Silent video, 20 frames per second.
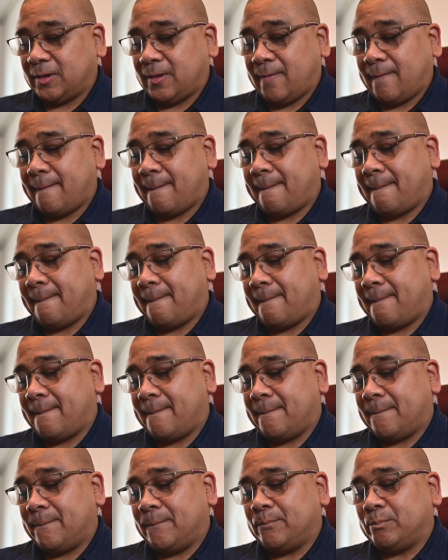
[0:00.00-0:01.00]

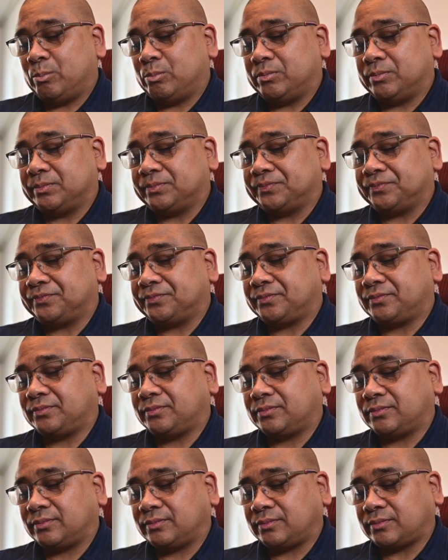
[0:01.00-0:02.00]

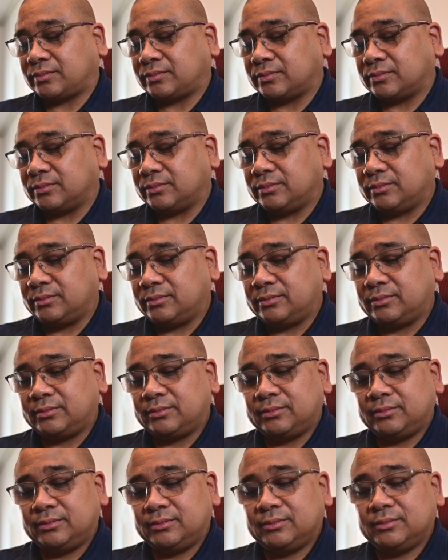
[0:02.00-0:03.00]

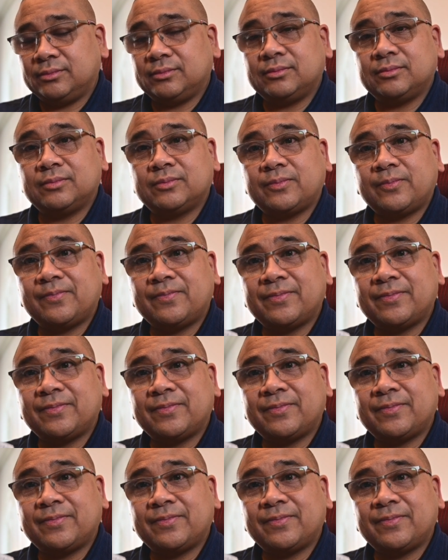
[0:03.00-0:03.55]
(no one is talking)